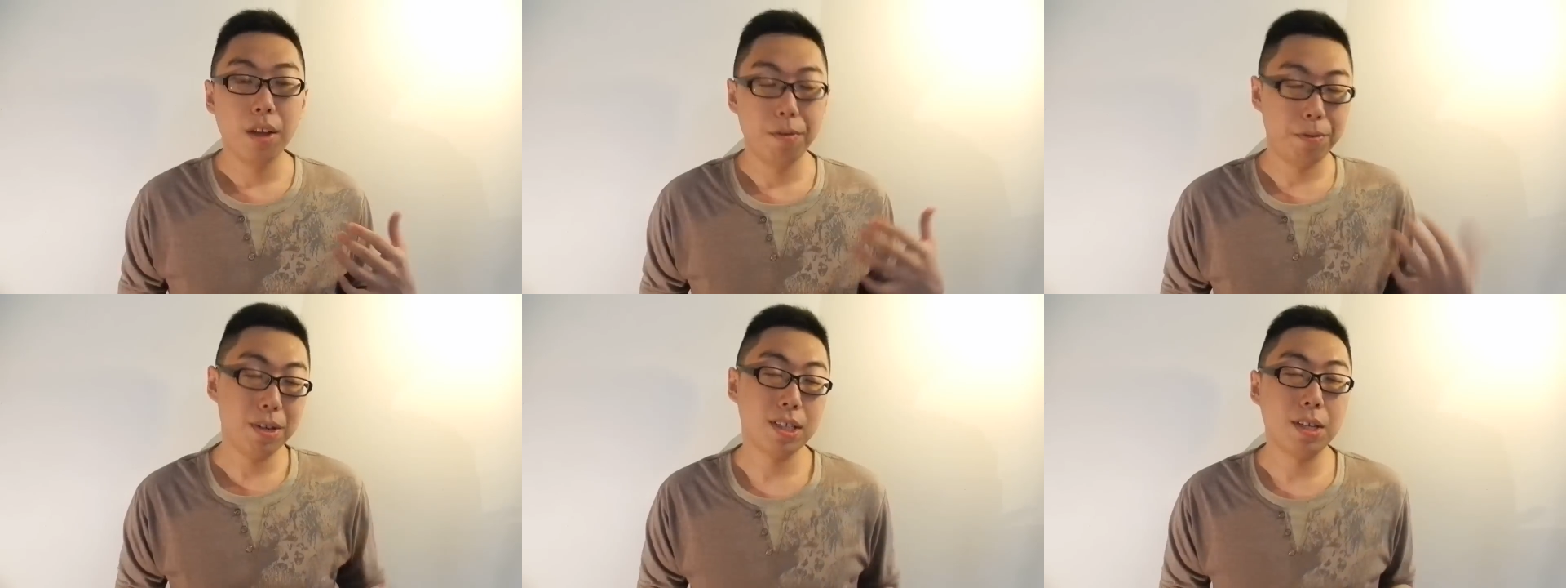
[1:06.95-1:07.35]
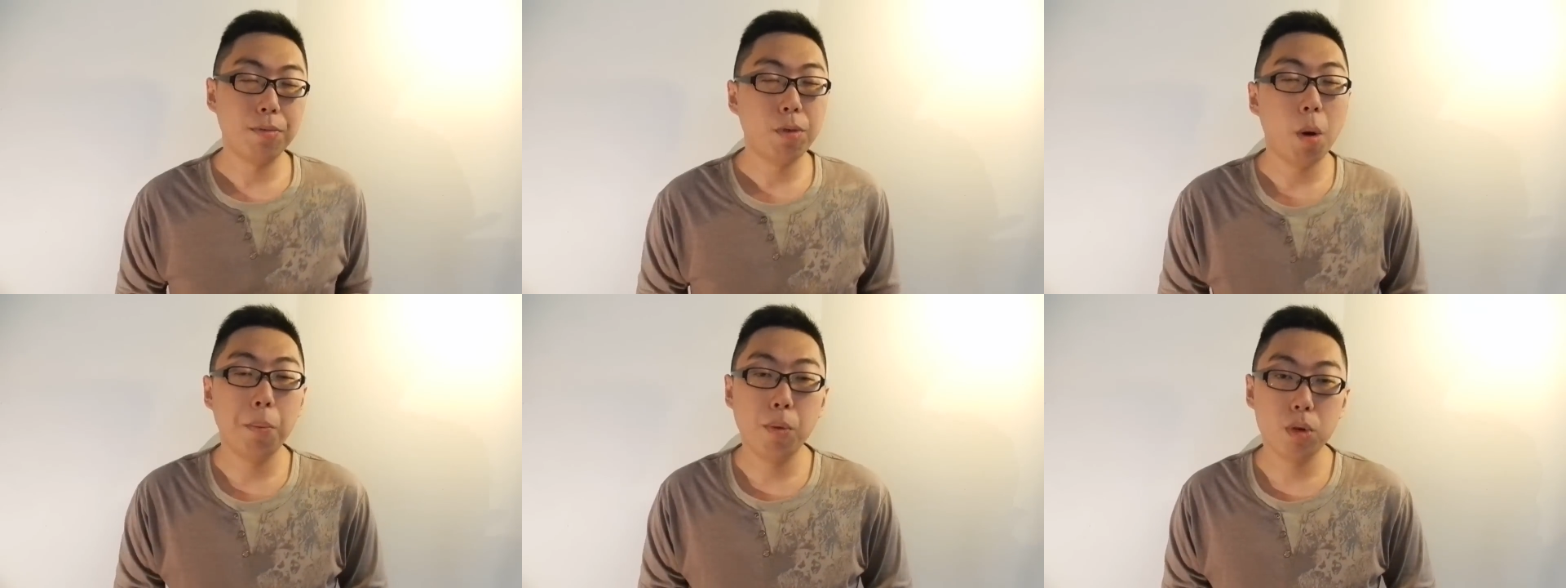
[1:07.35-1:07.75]
First
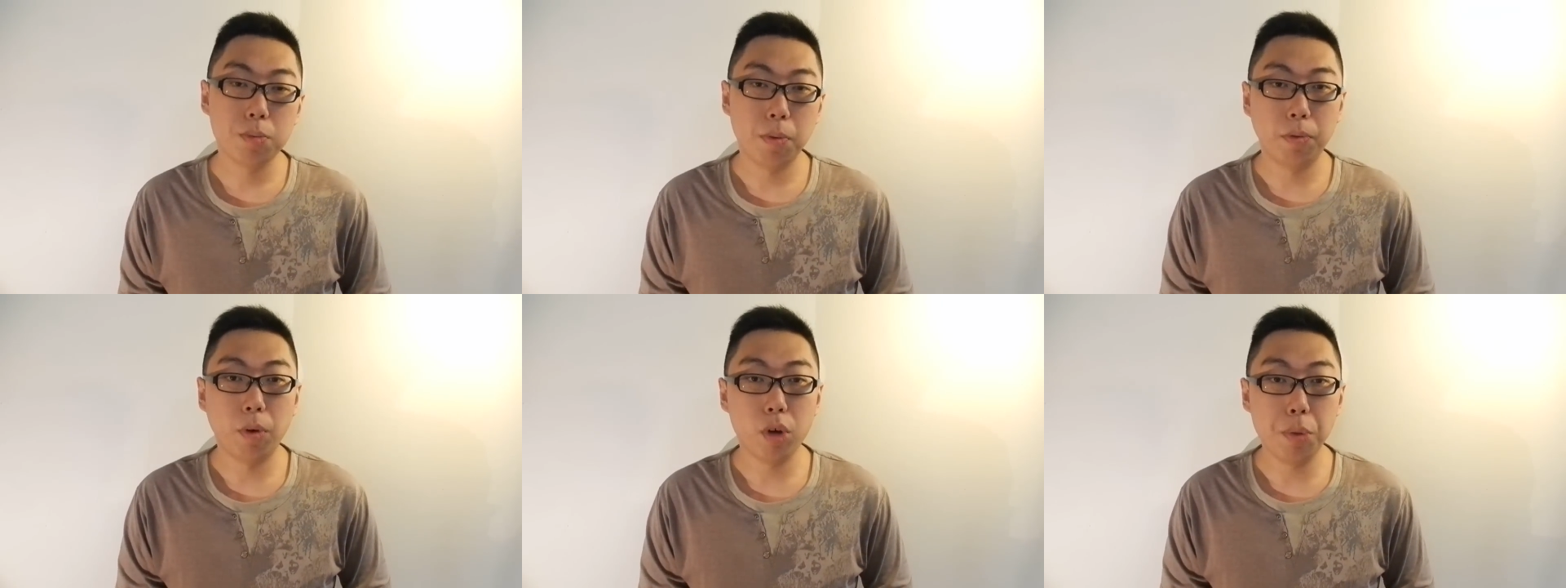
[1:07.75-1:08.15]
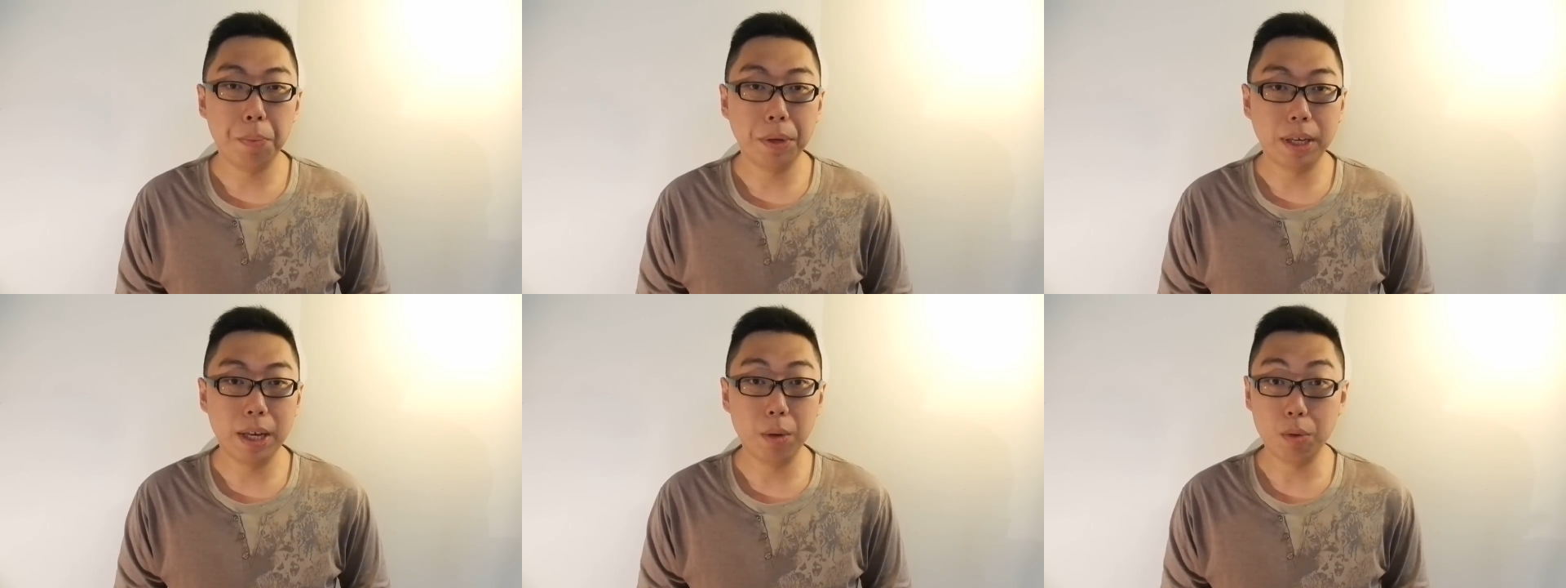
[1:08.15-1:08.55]
and foremost, before you
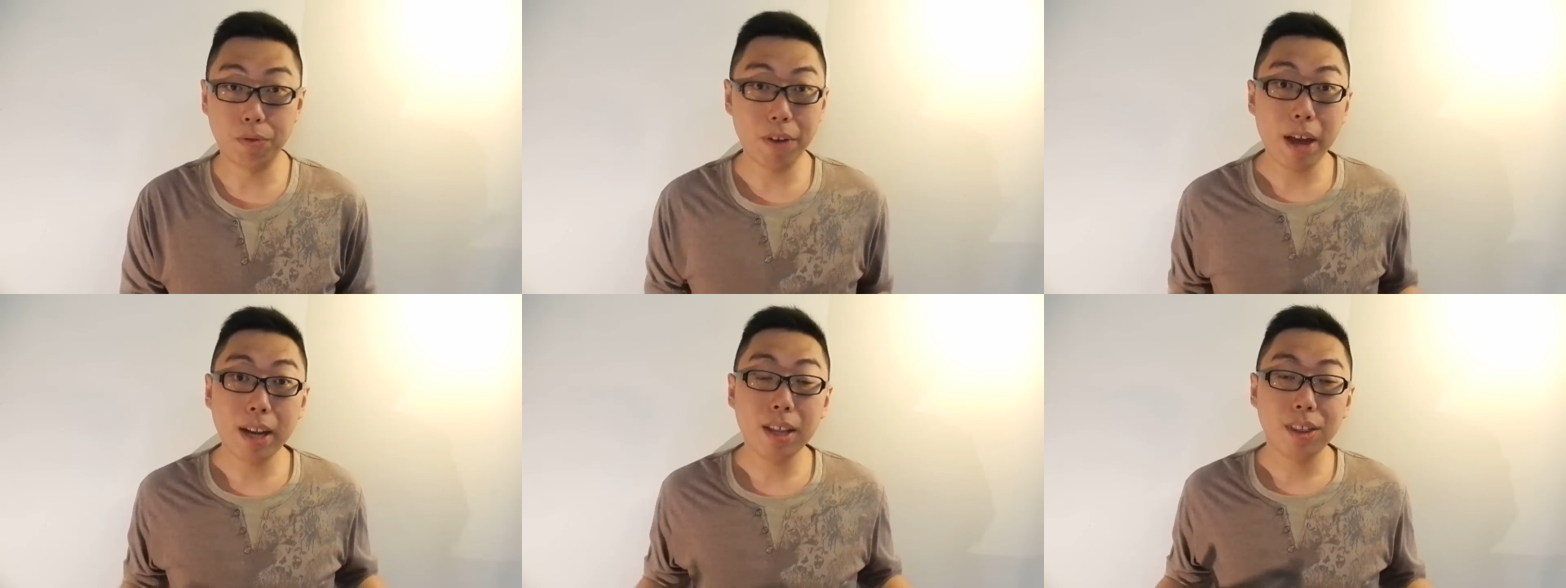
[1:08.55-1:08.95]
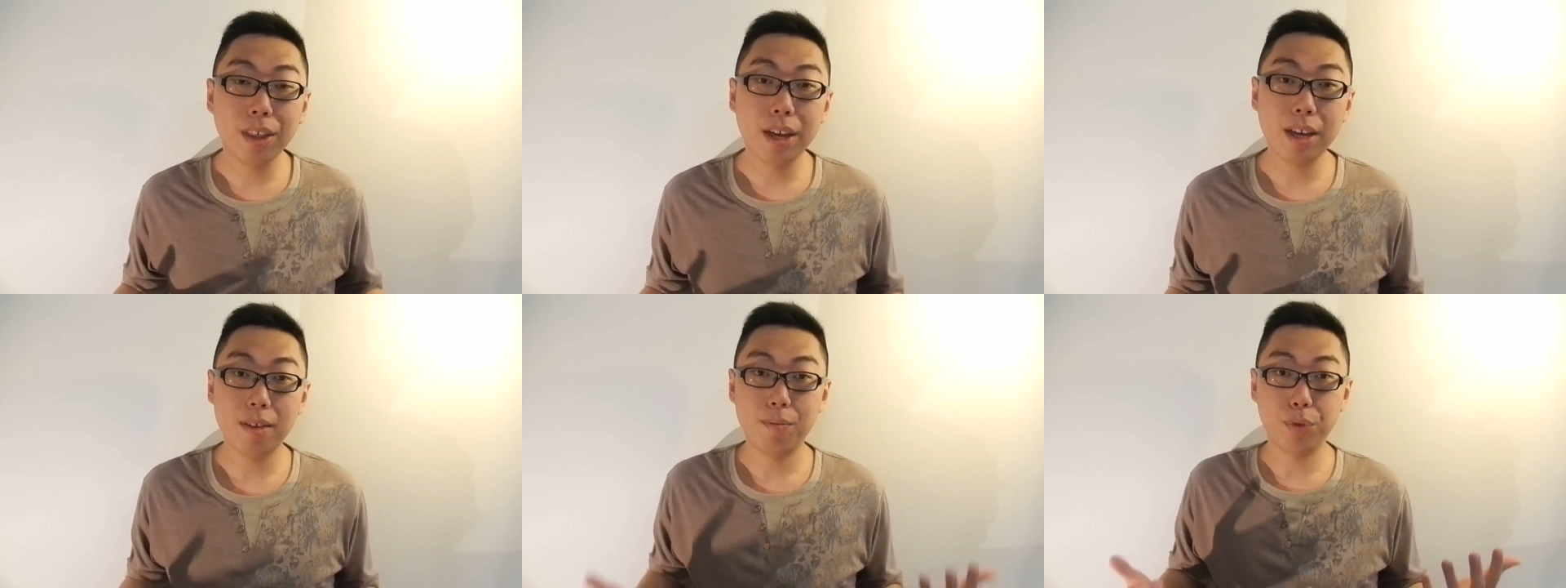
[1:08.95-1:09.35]
begin with
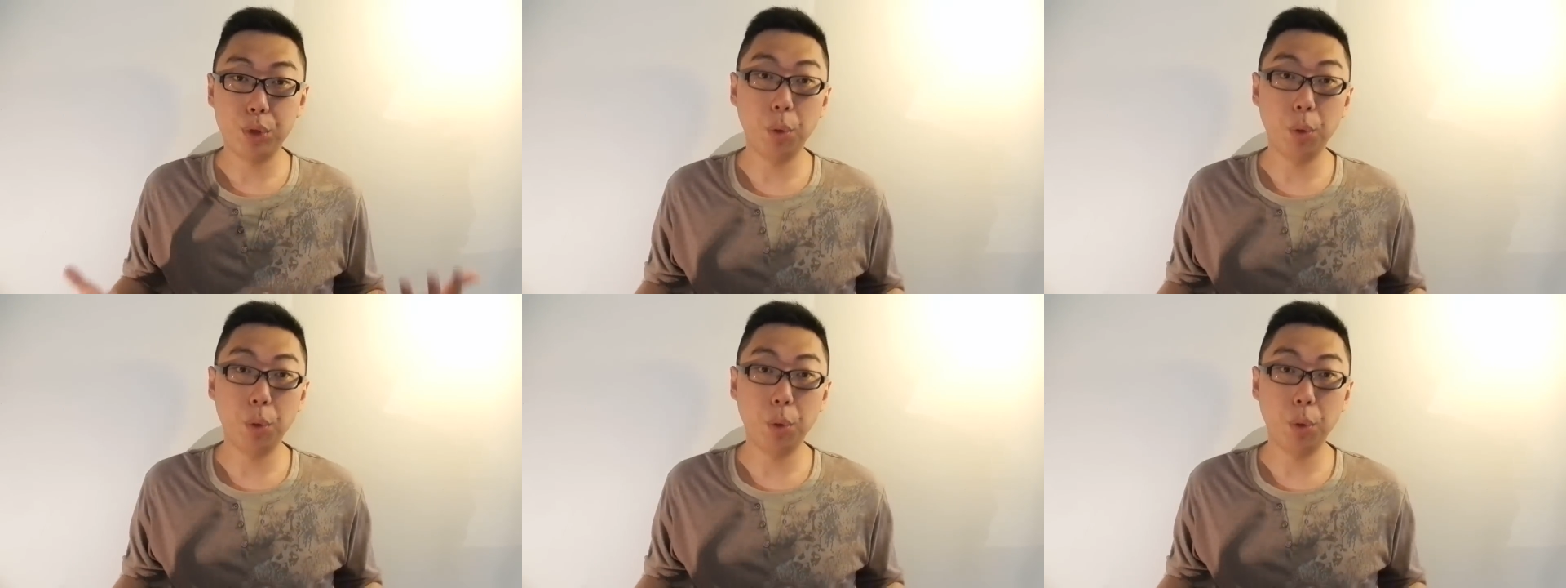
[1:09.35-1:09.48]
anything,